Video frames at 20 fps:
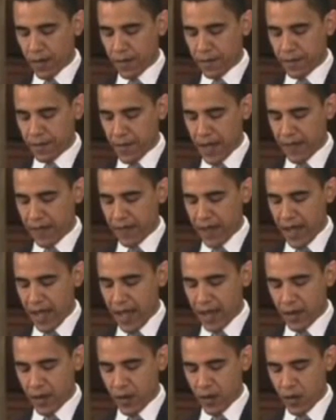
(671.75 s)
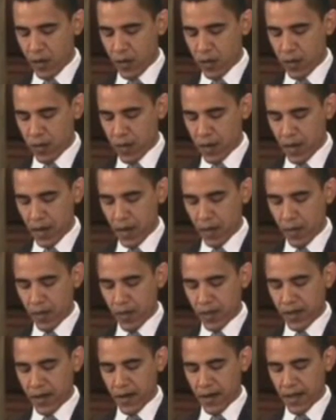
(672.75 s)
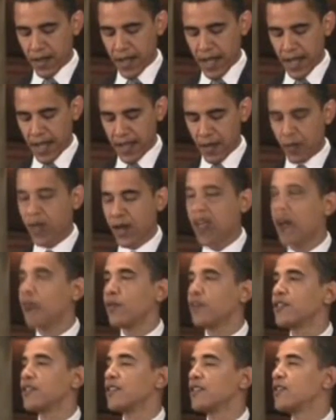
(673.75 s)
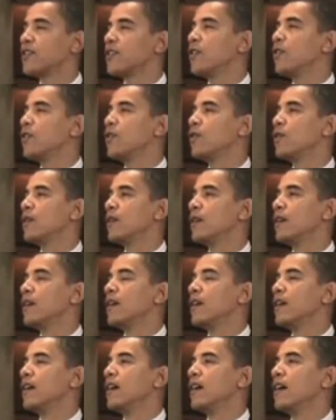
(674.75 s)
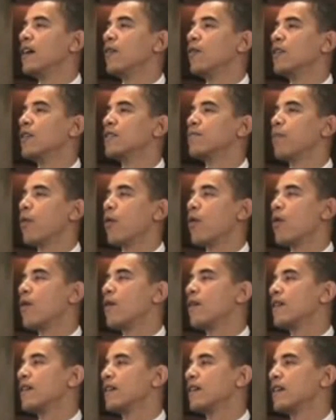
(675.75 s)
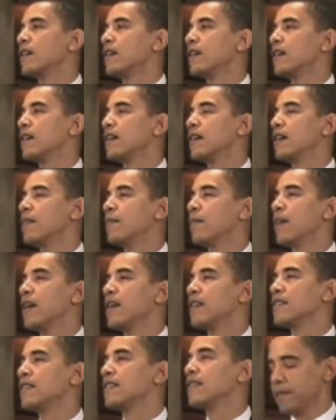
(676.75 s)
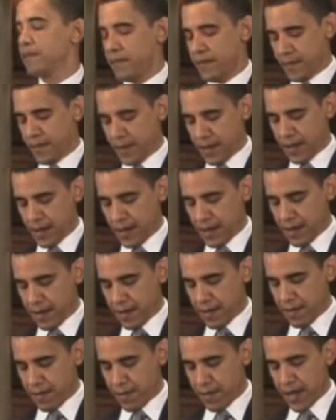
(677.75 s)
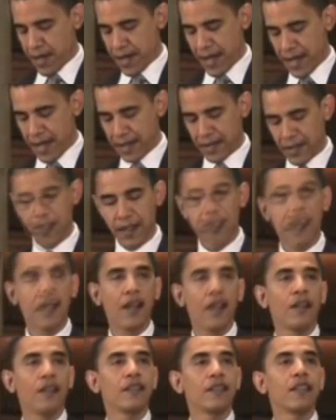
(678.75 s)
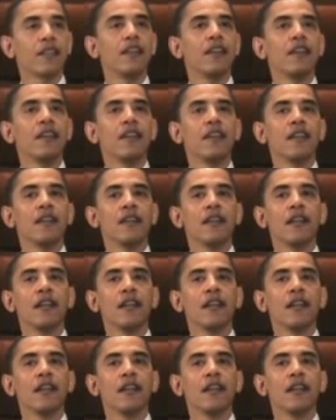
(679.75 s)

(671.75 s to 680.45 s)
My father, who returned to Kenya when I was just 2, was born a Muslim, but as an adult